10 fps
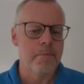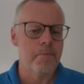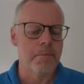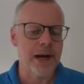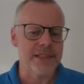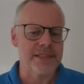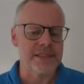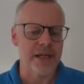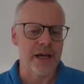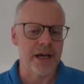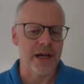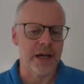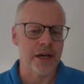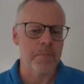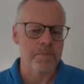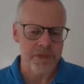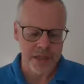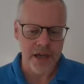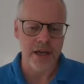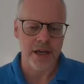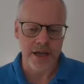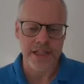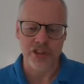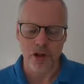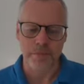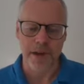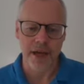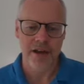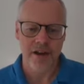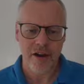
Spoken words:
But yeah, it's not bad.